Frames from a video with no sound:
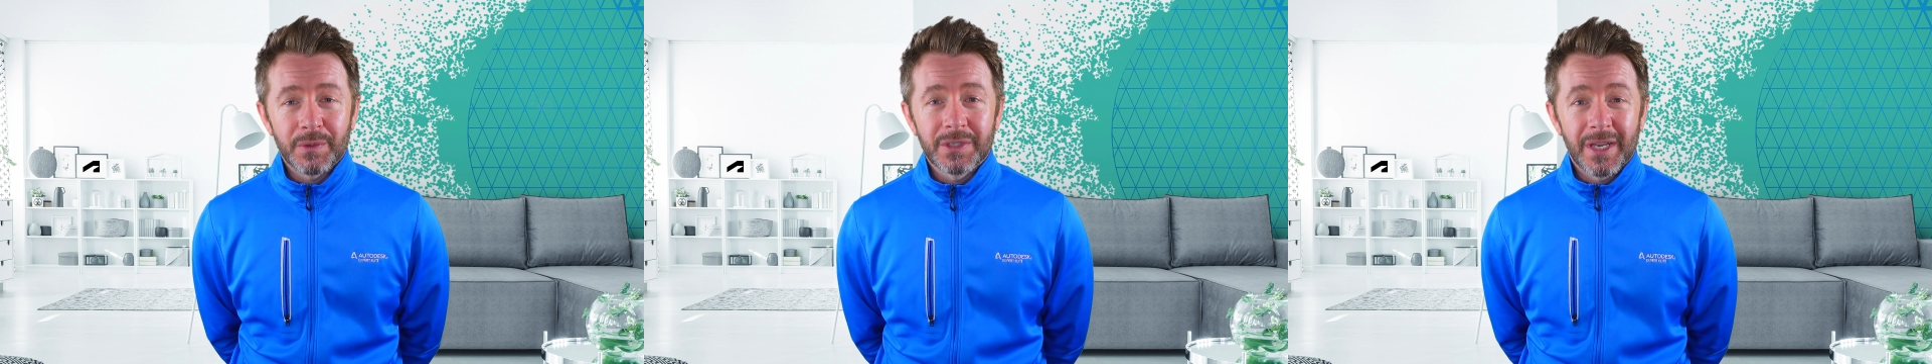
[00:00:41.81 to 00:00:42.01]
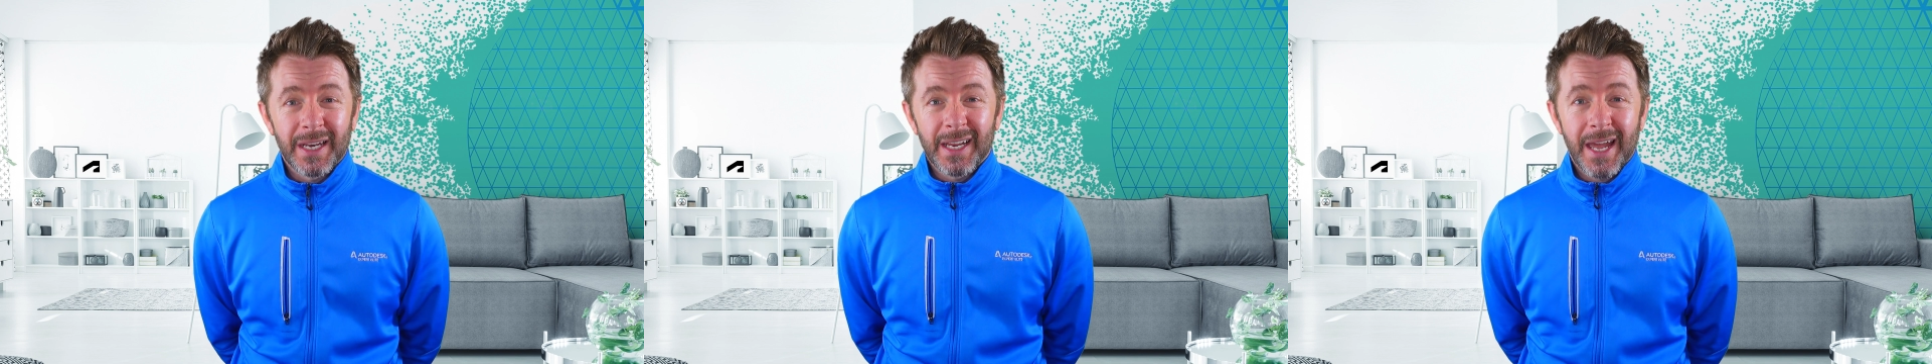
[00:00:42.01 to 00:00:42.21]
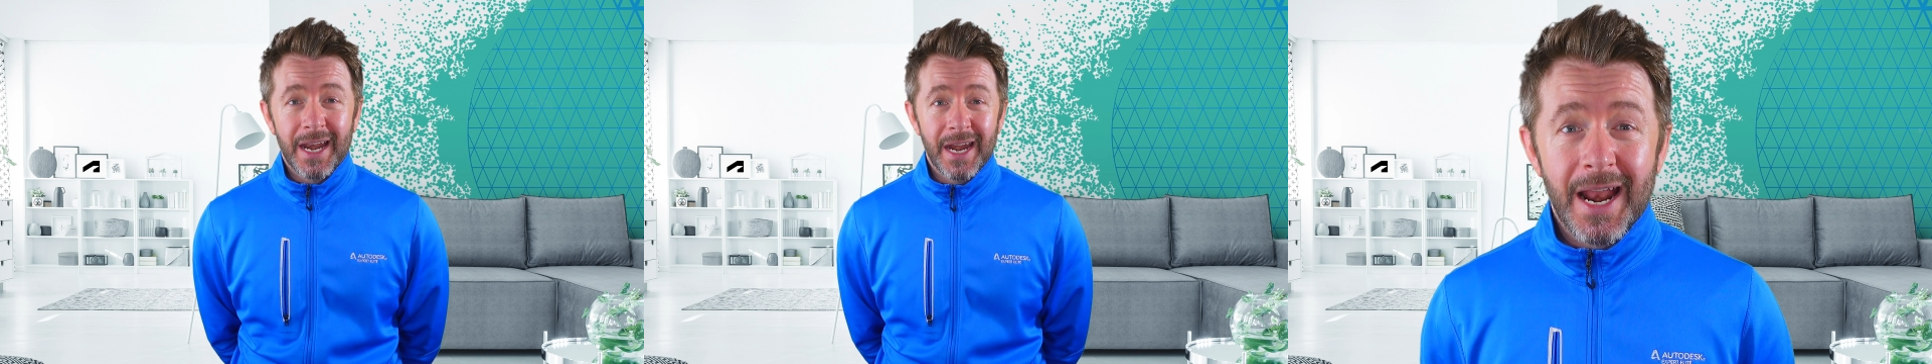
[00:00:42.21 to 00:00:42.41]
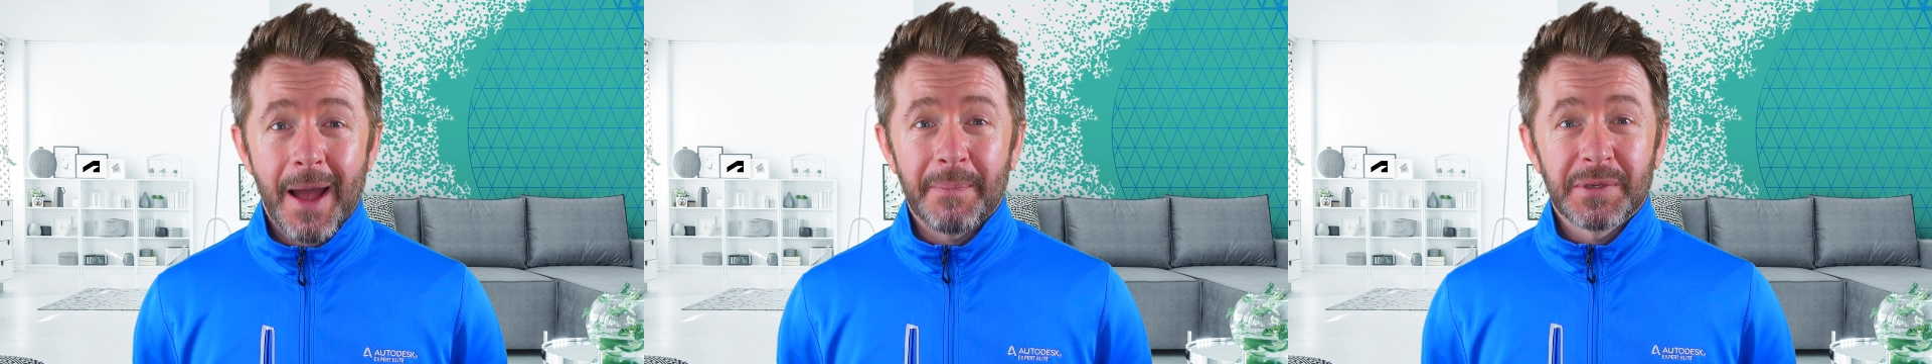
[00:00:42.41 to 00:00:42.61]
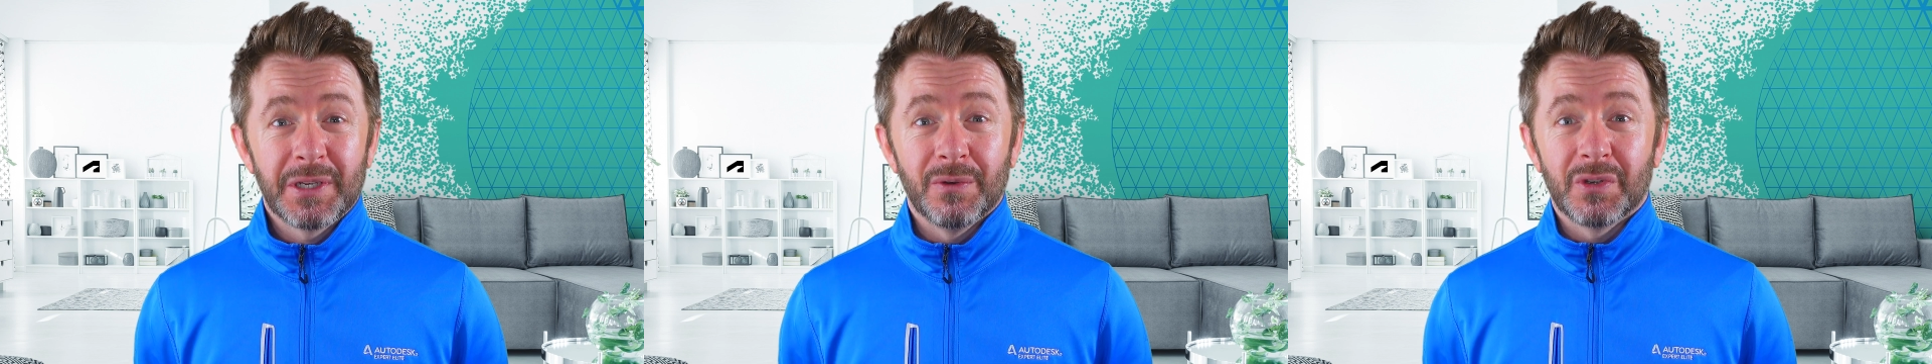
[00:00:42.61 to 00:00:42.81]
was going to get an
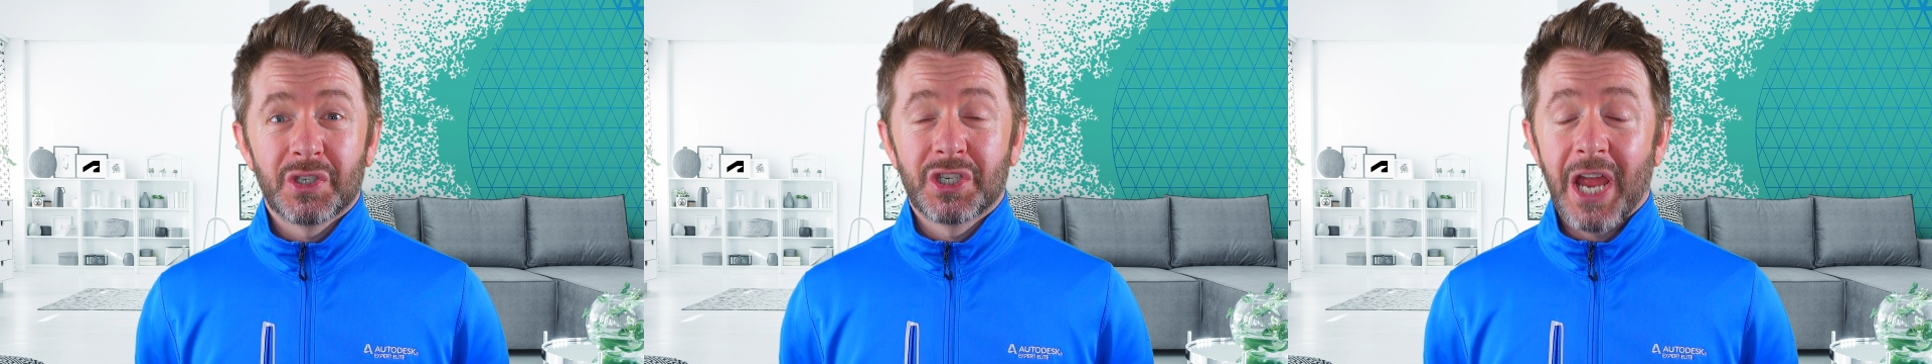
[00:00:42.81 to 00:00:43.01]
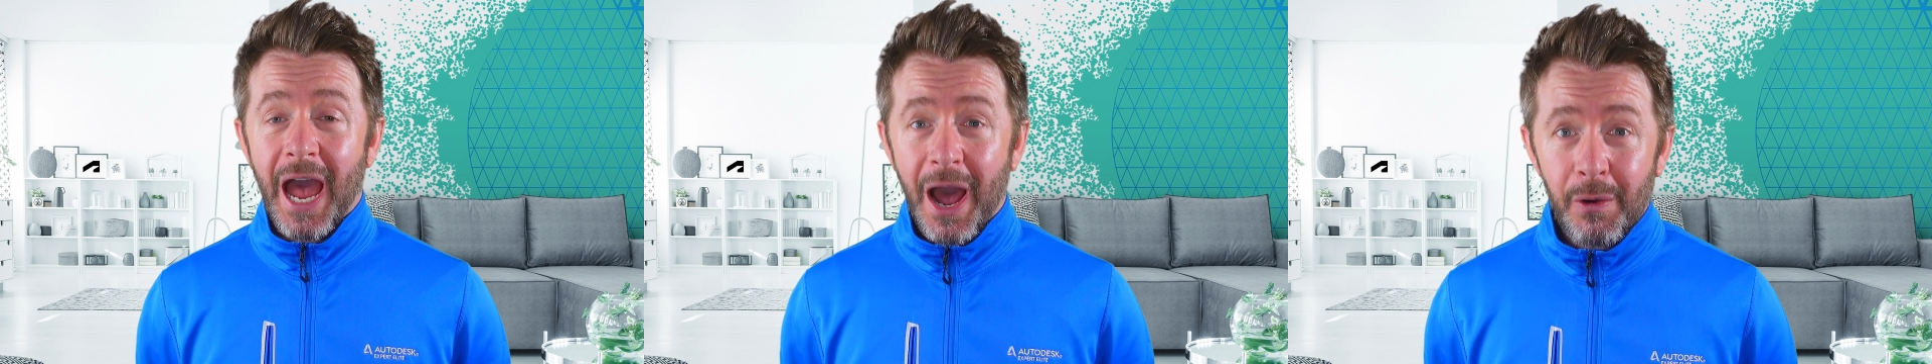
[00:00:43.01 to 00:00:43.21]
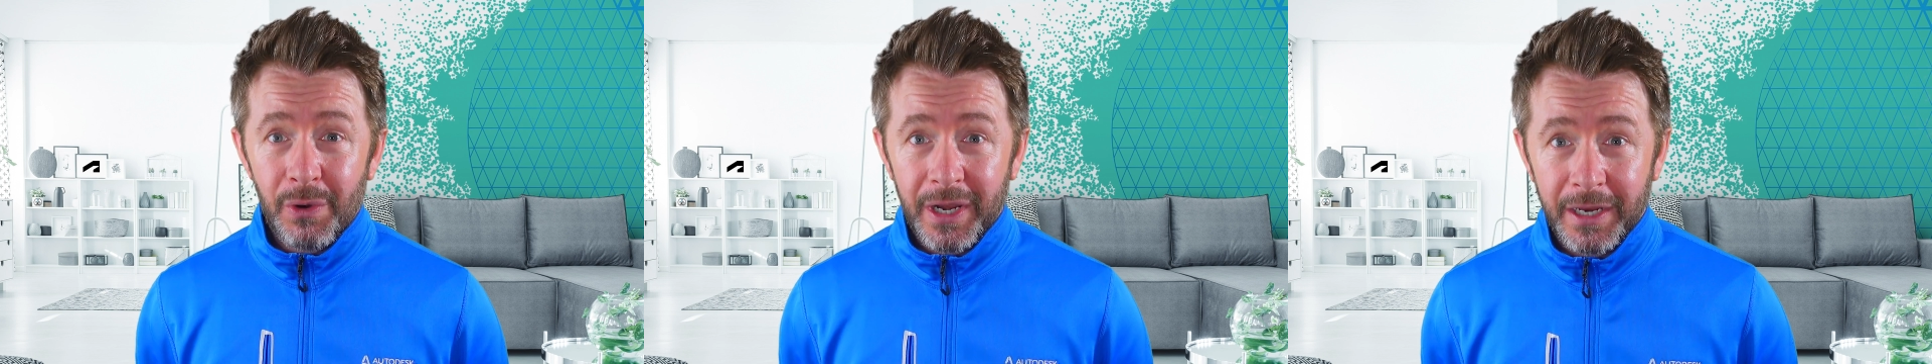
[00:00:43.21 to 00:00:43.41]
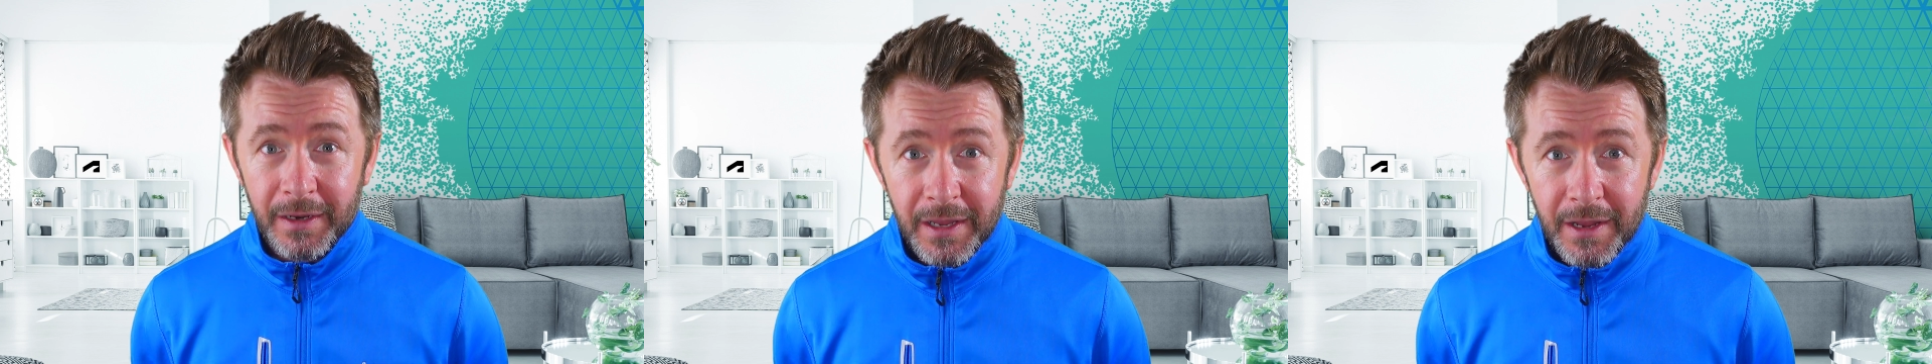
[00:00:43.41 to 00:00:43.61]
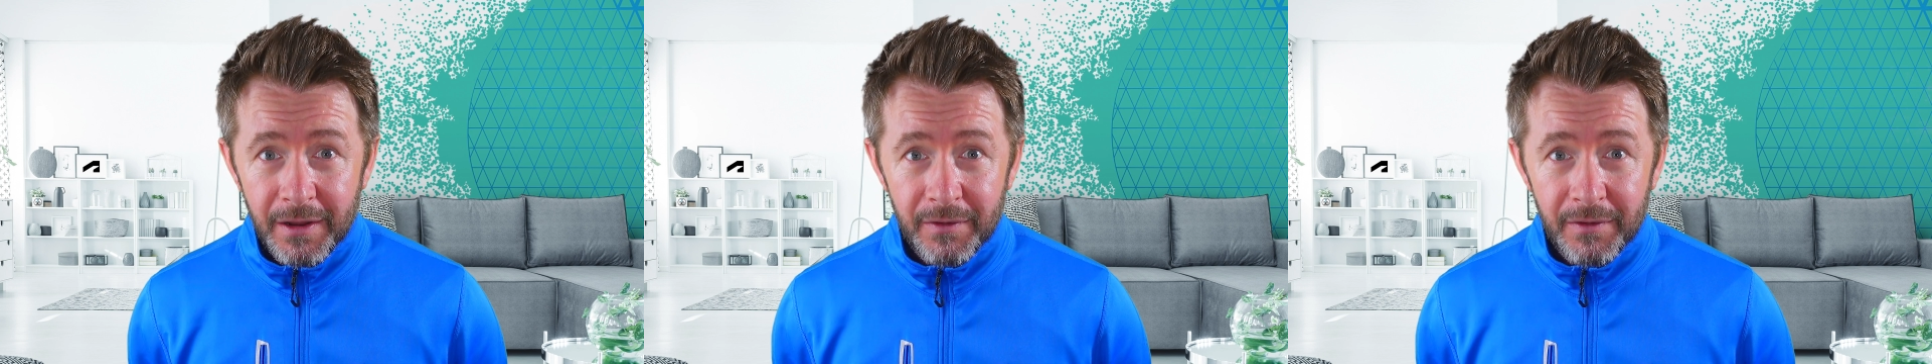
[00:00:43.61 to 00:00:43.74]
absolute toweling